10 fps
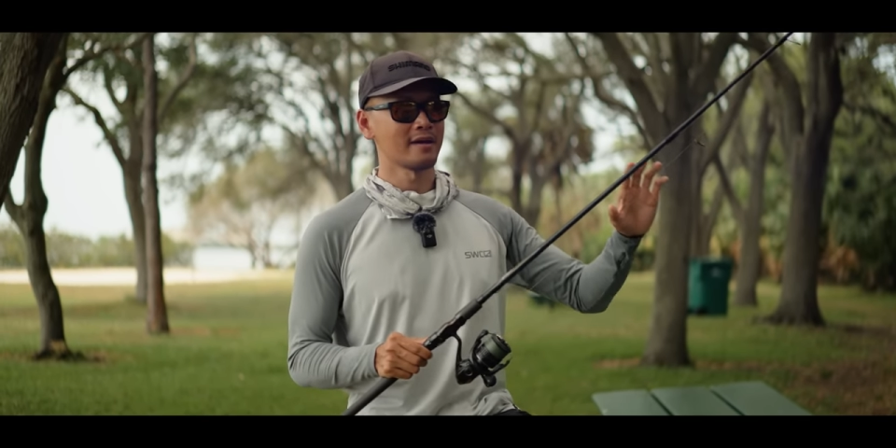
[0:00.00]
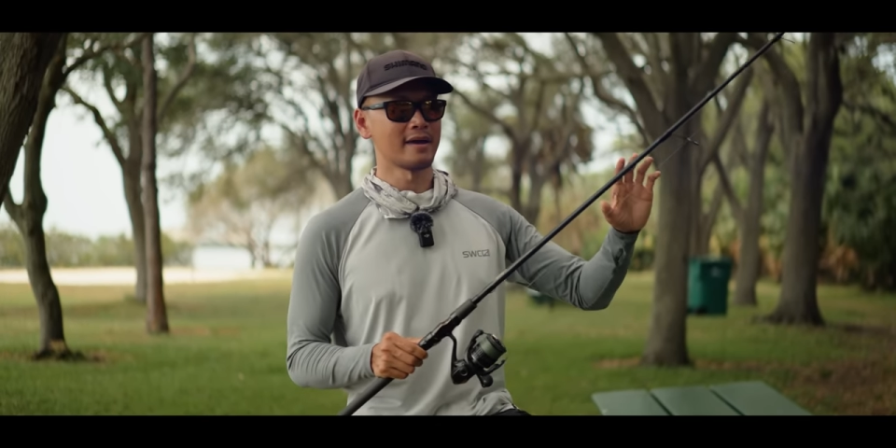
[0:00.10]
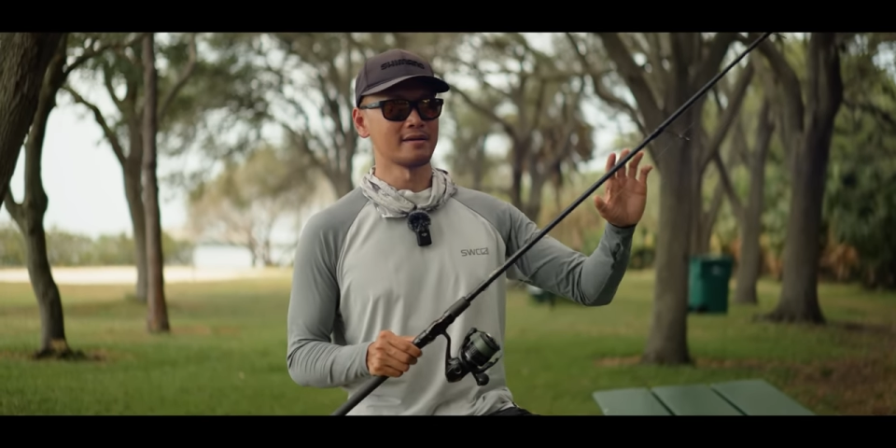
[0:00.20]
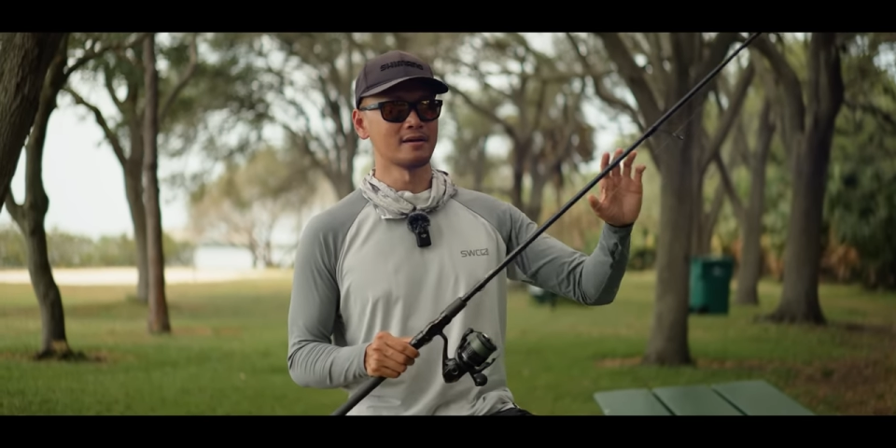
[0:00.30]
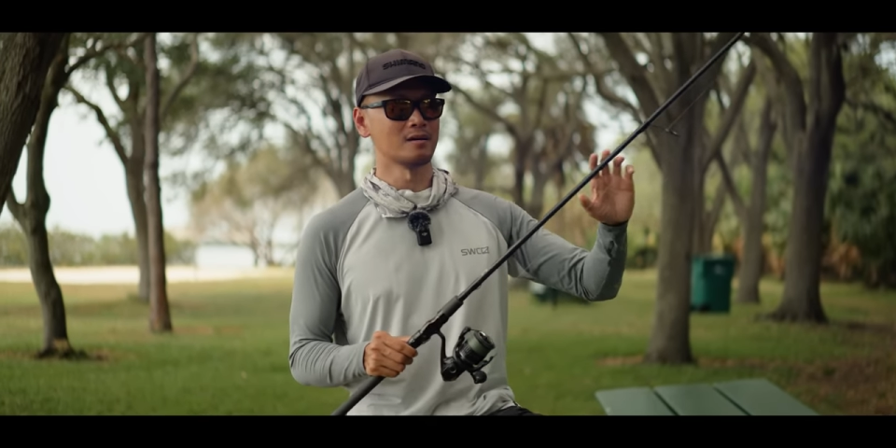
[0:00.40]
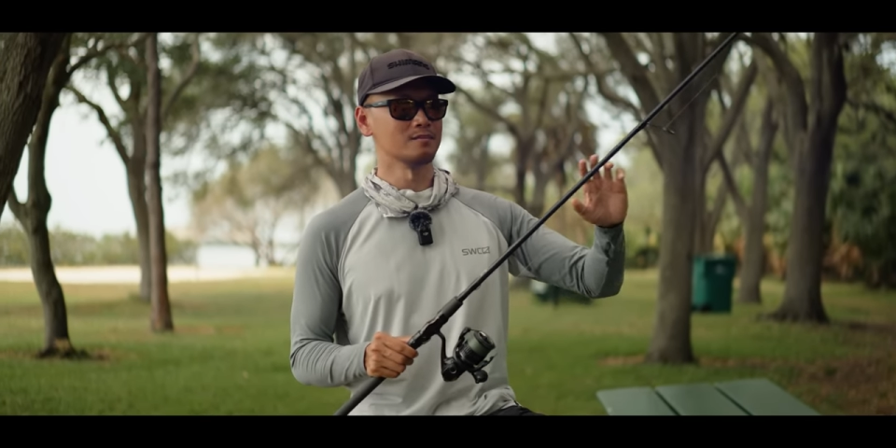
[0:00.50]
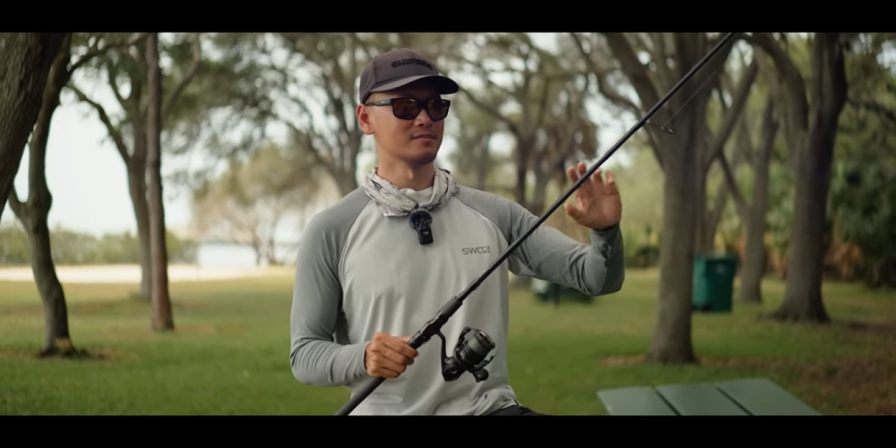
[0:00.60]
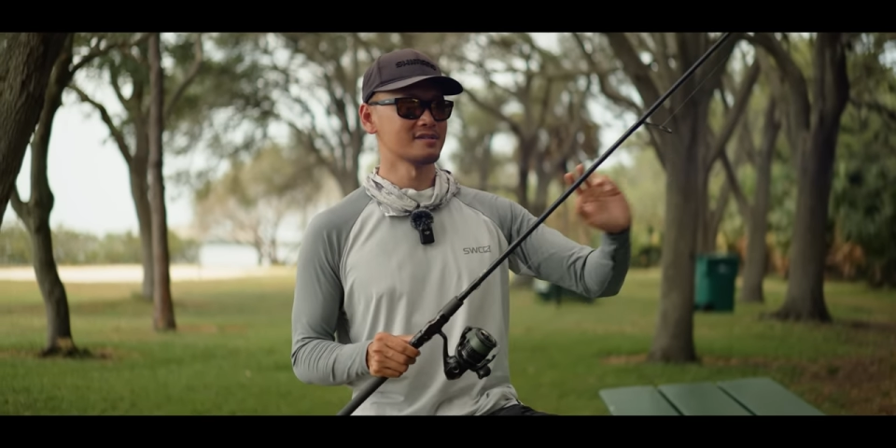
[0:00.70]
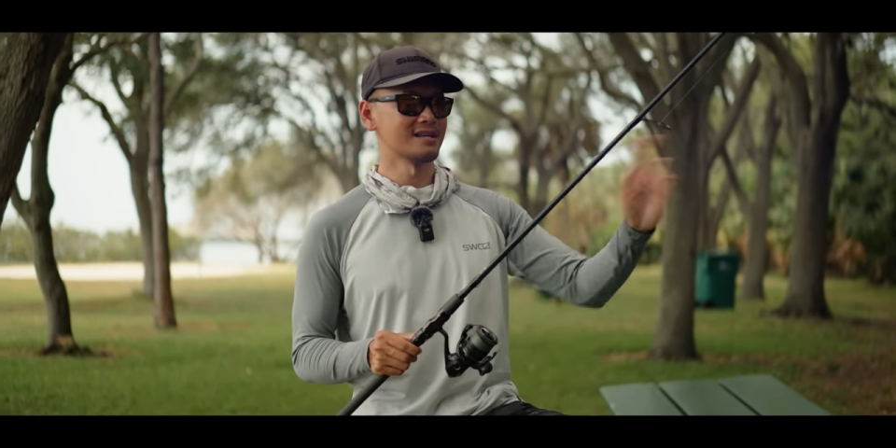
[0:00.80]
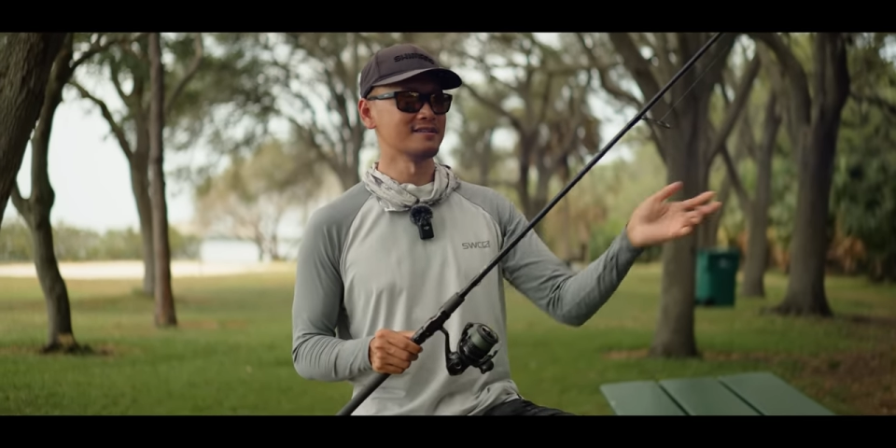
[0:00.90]
and
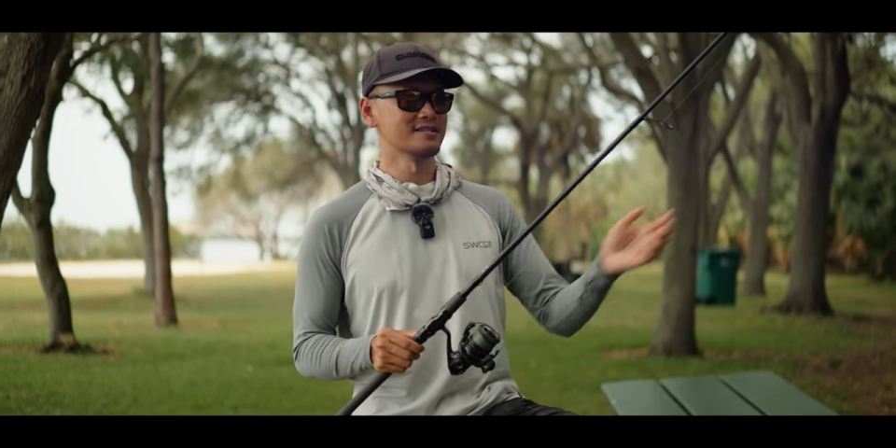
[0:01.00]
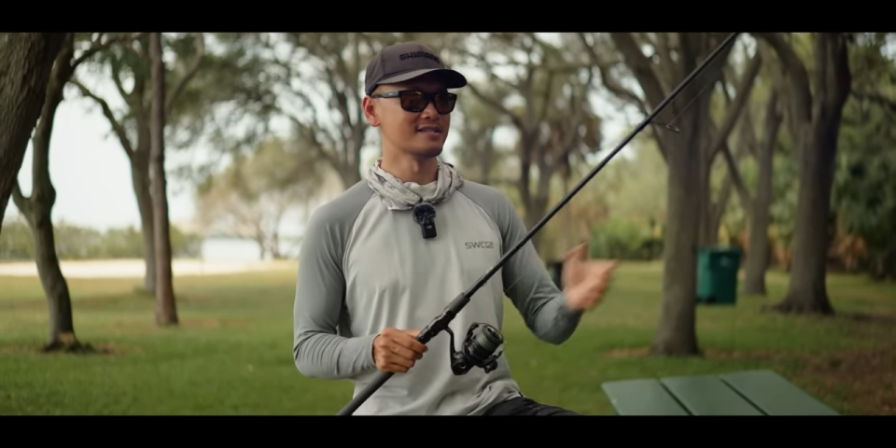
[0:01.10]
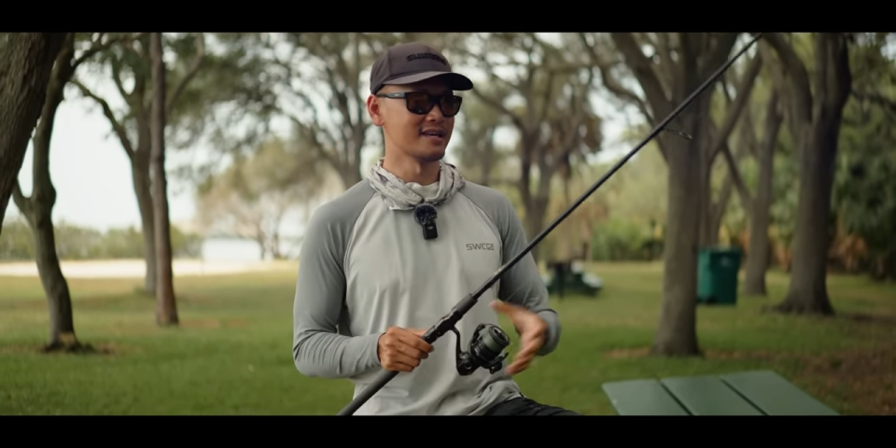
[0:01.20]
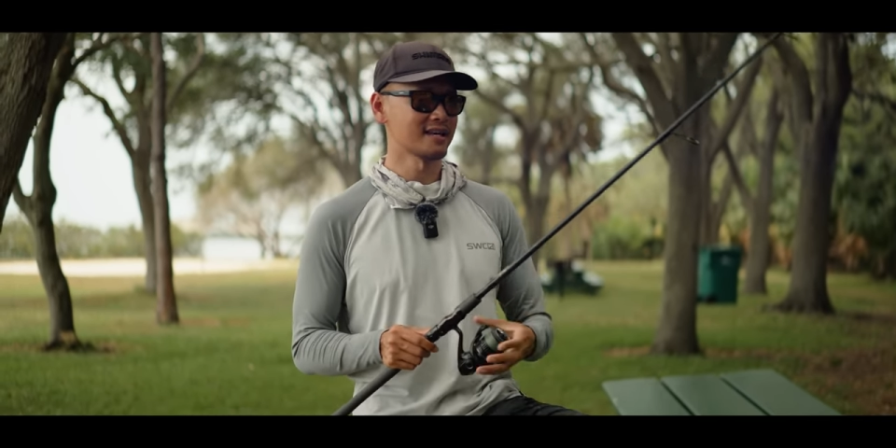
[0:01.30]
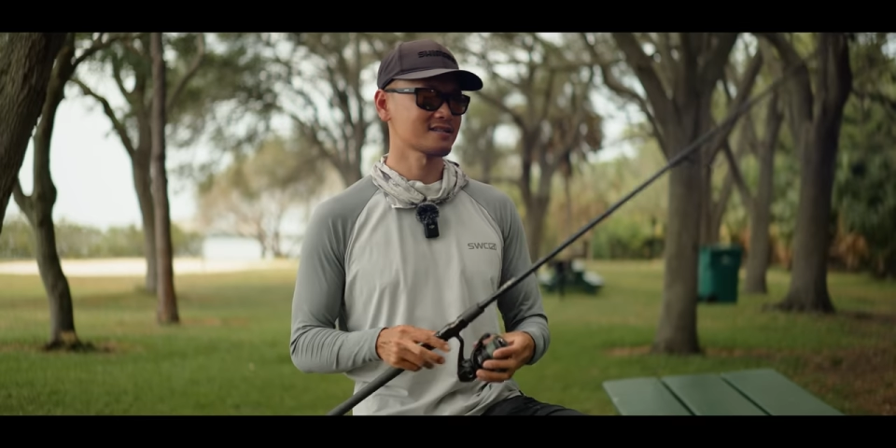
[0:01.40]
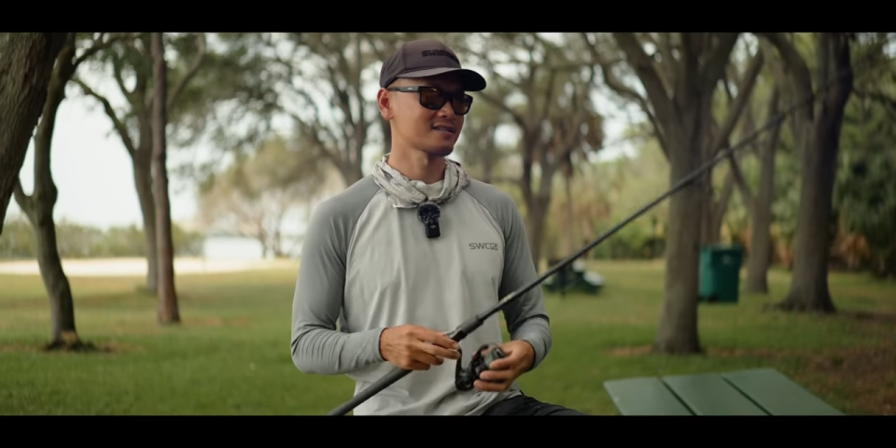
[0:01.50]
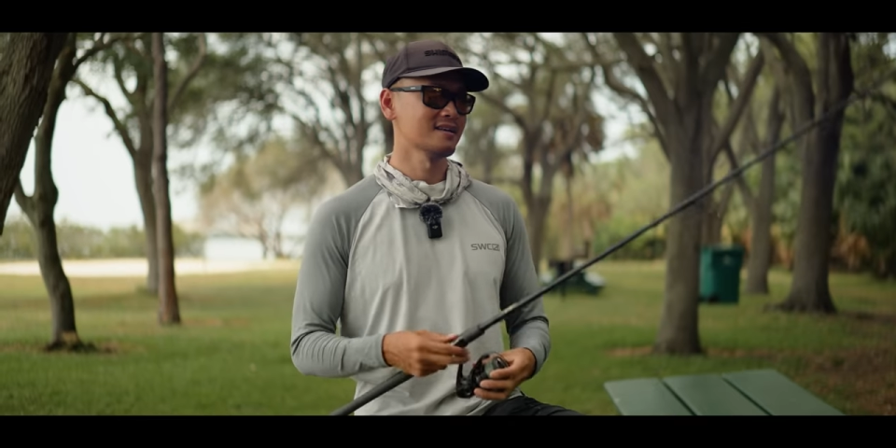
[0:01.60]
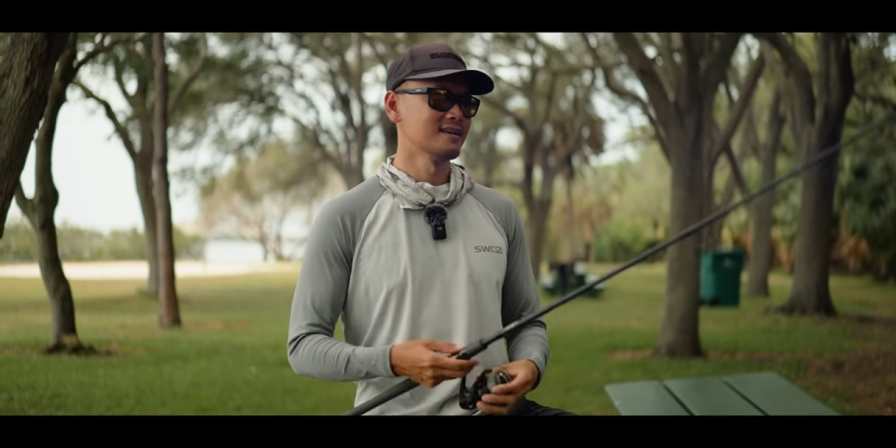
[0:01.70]
7'6".